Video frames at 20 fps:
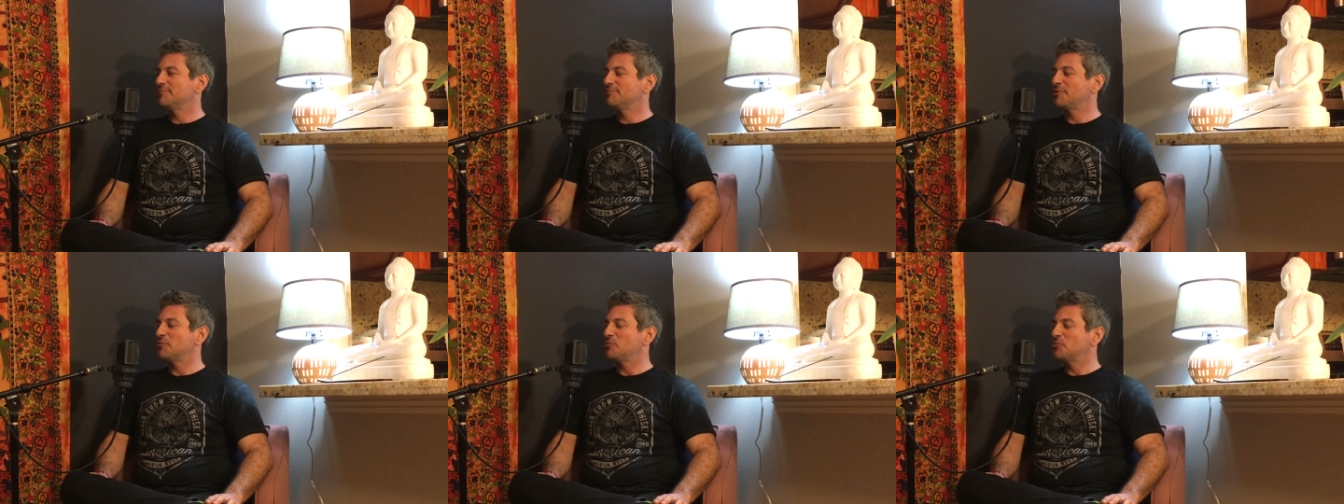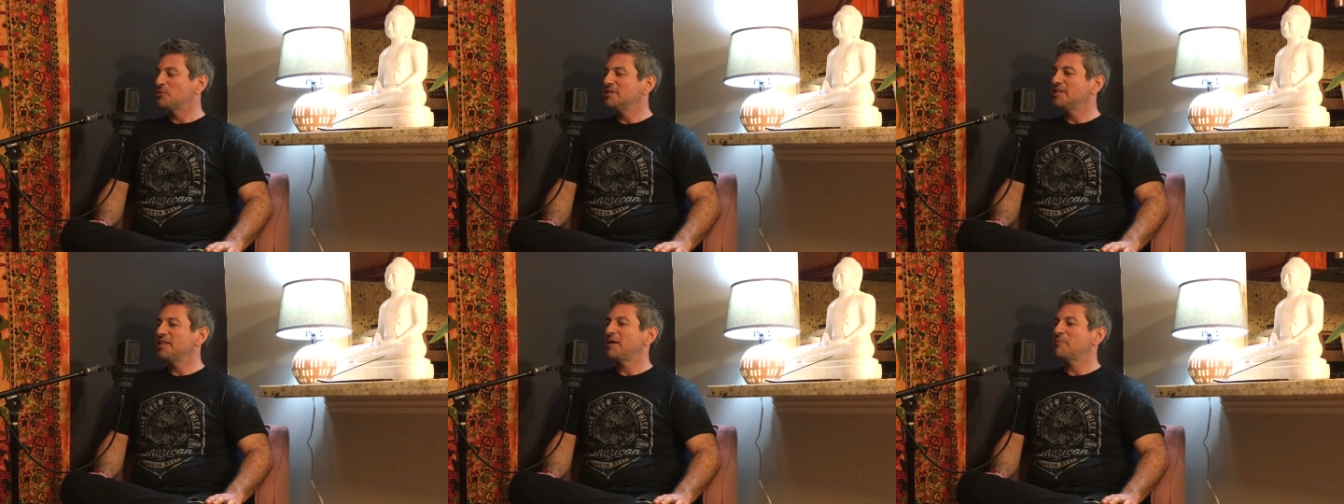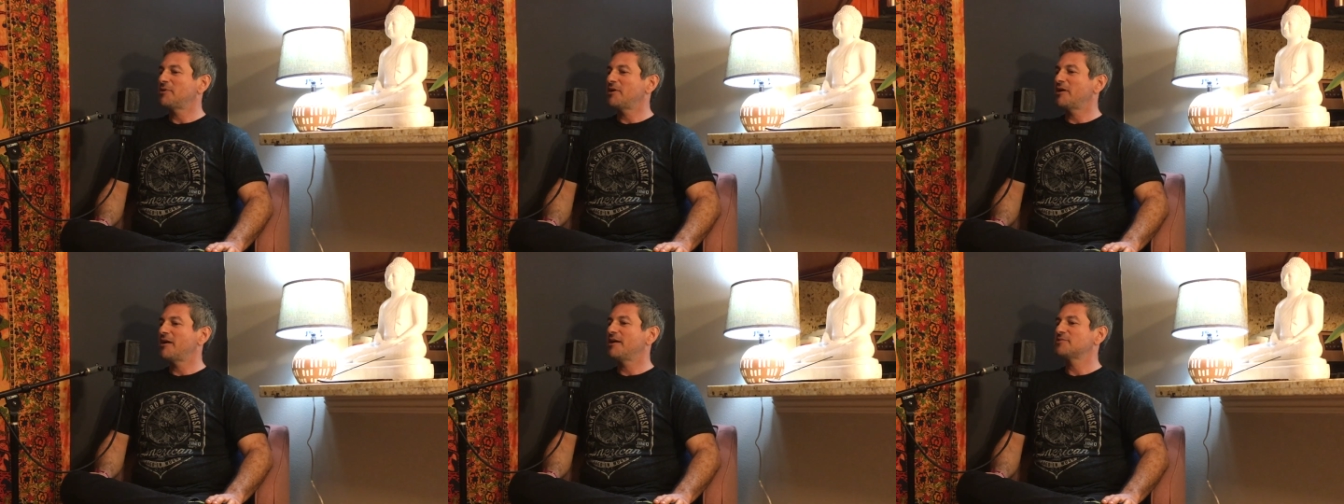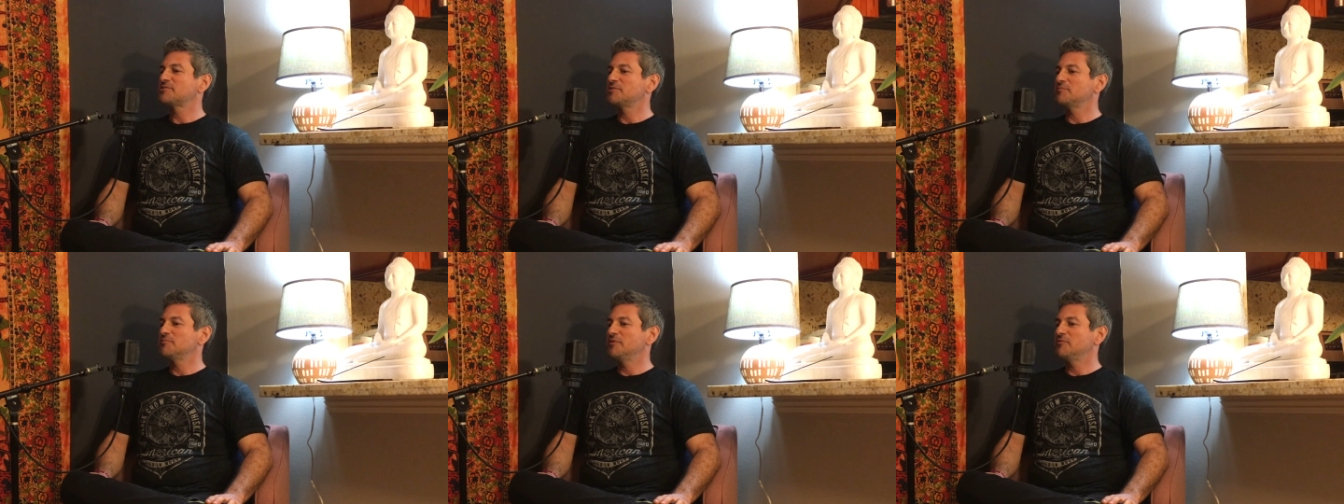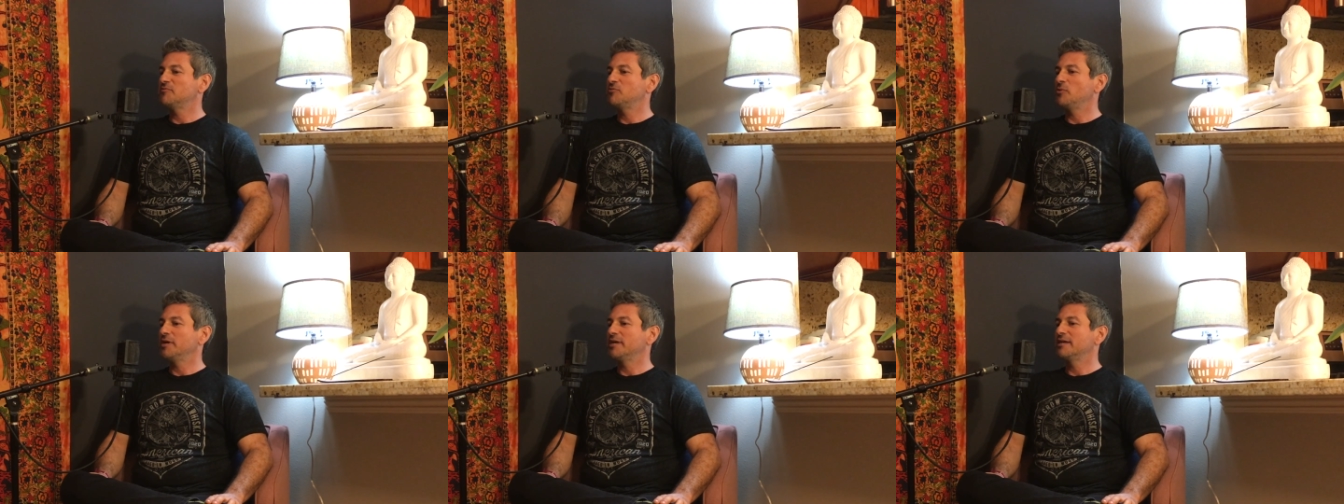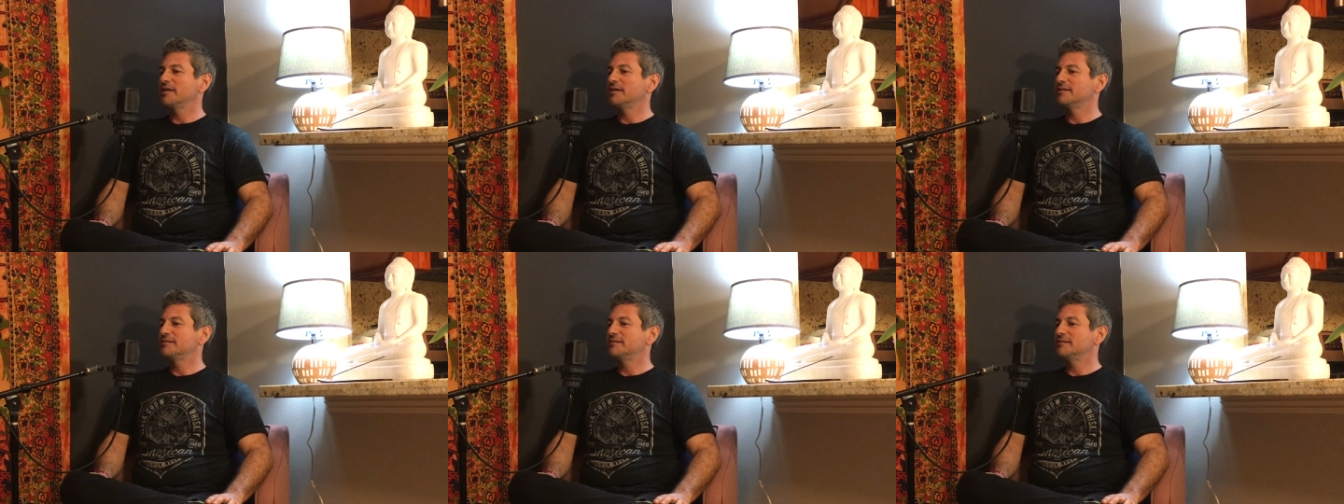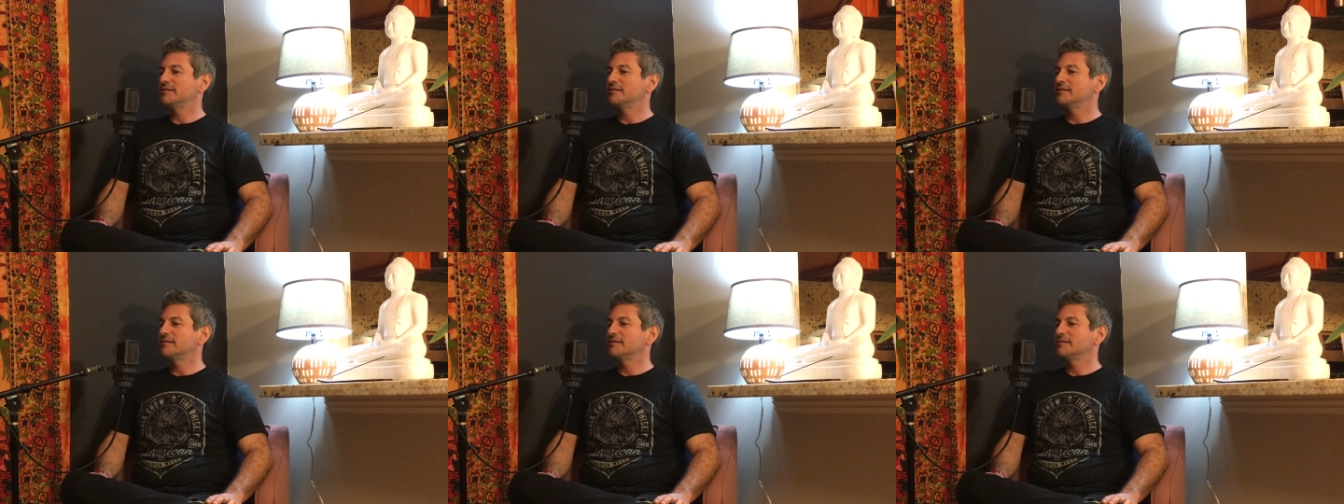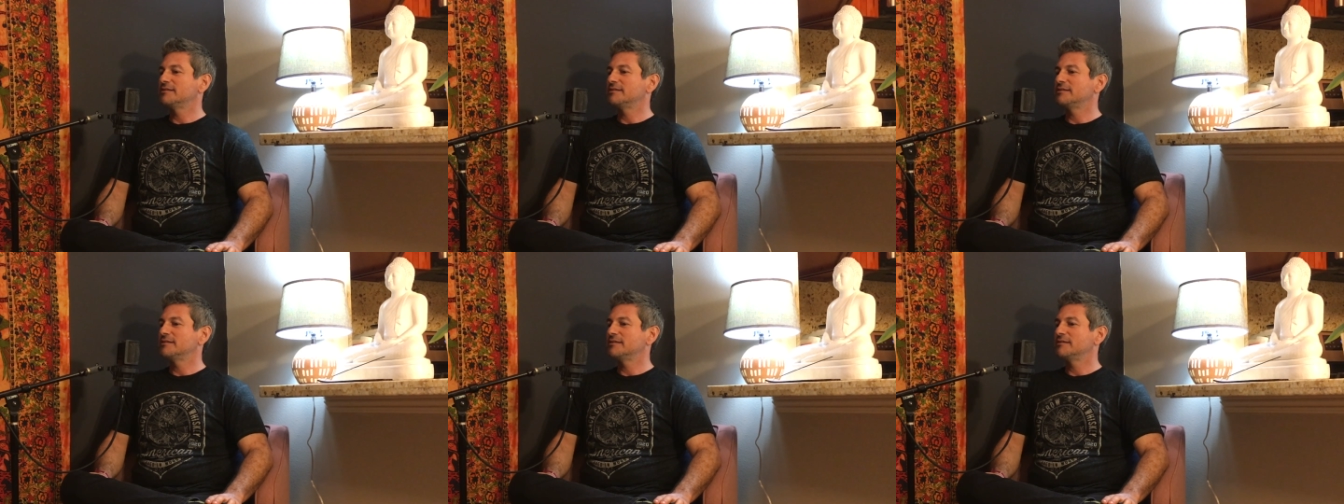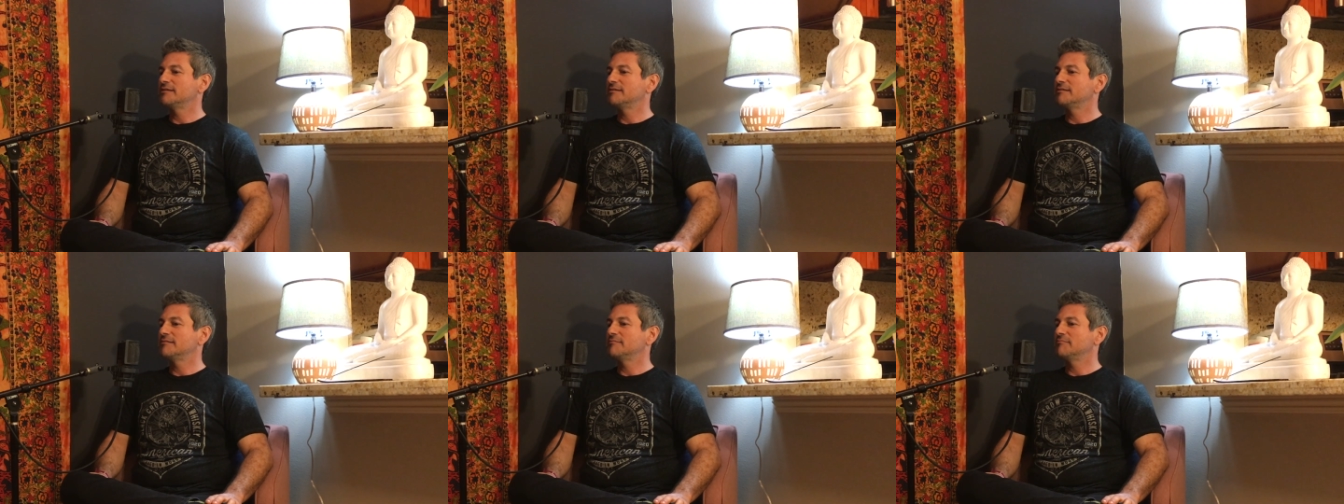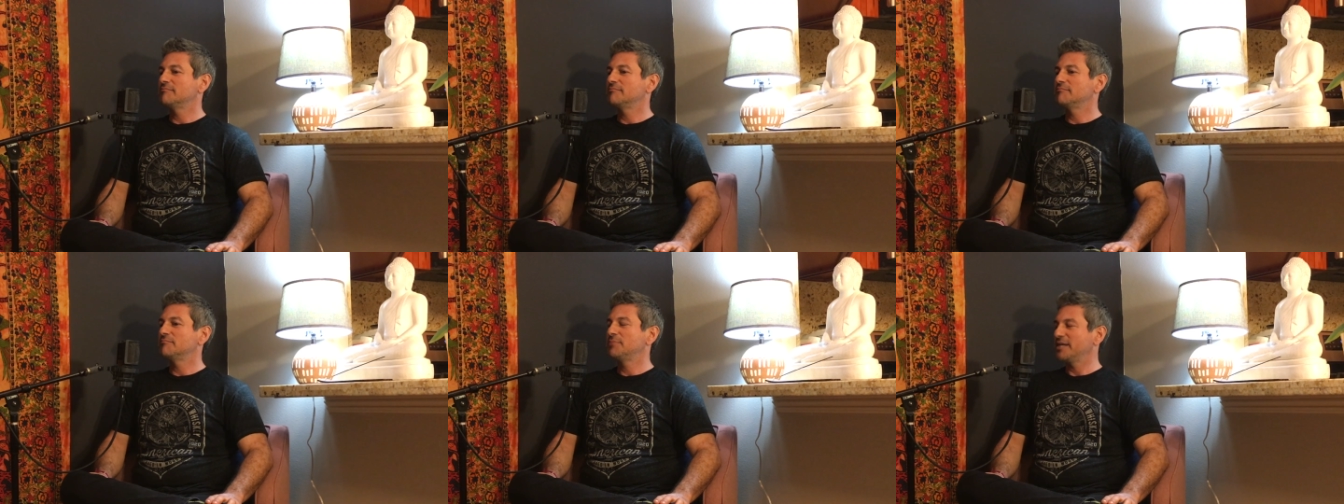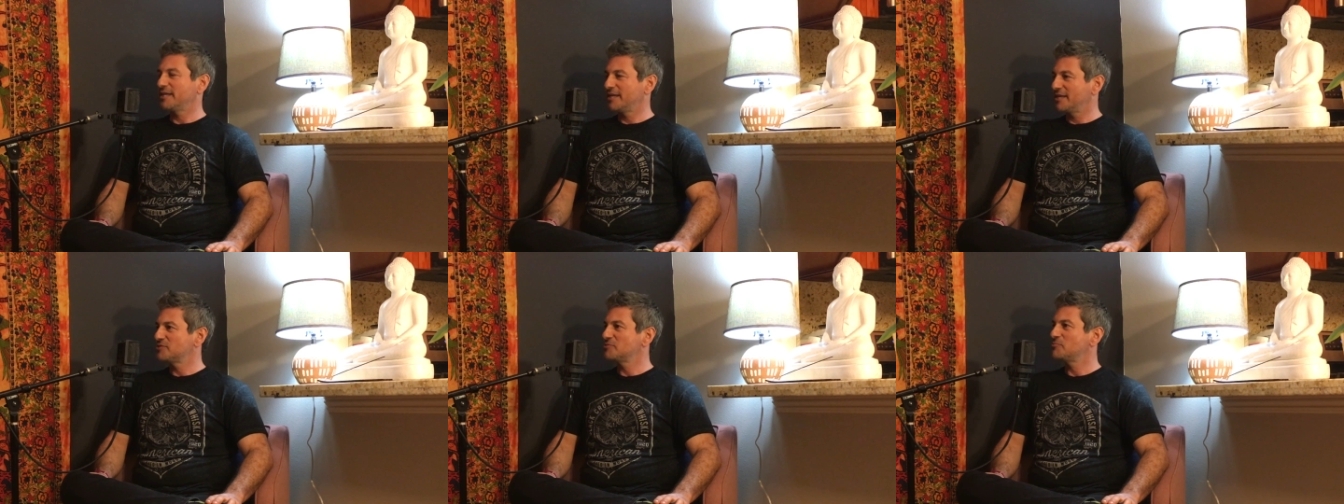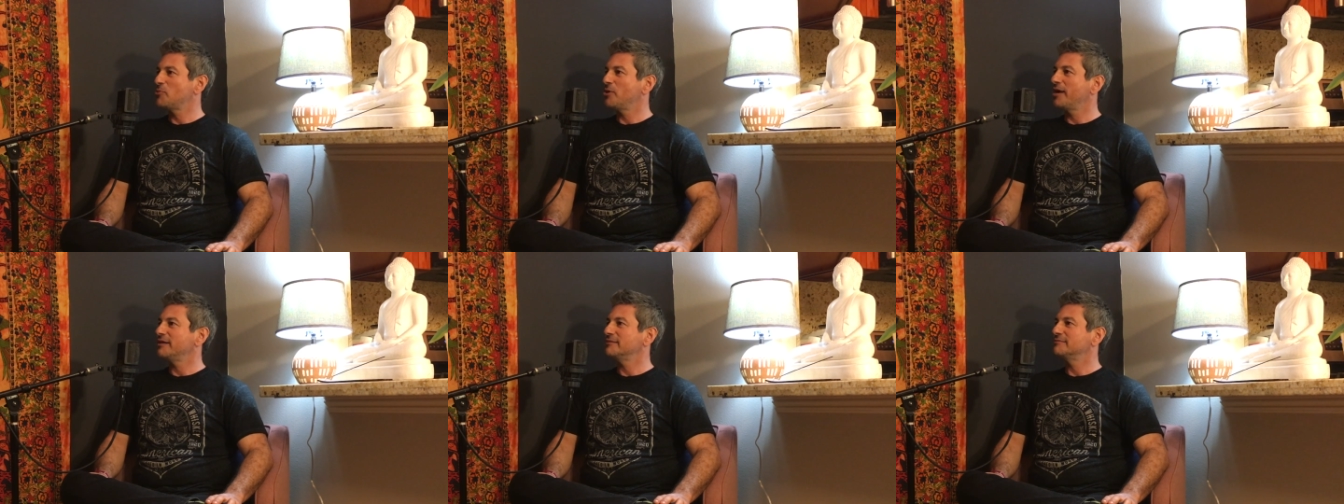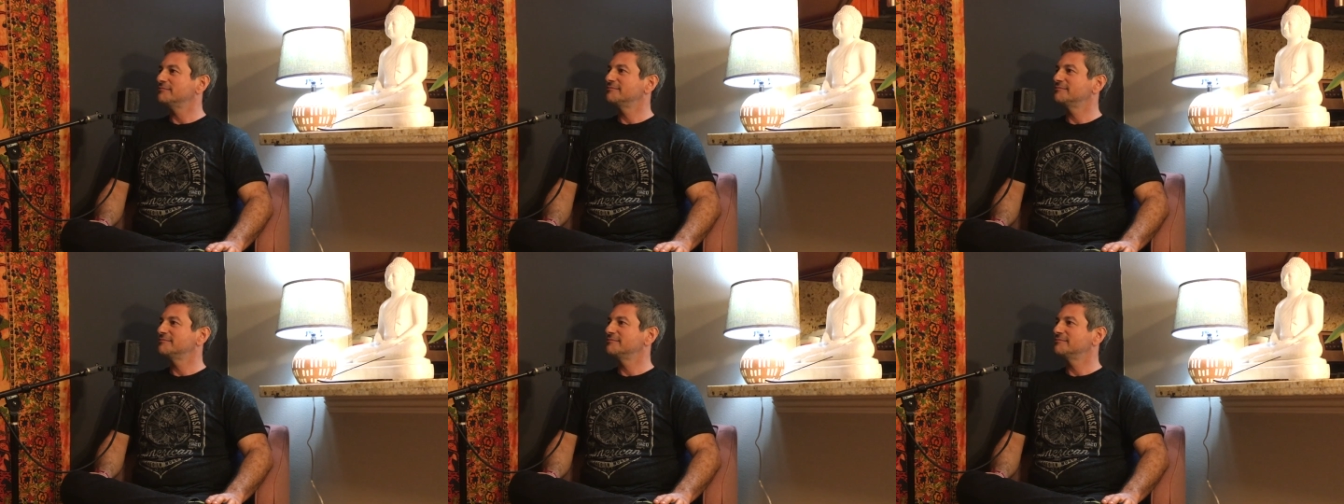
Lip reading: But wouldn't that be awesome if we could pick his brain?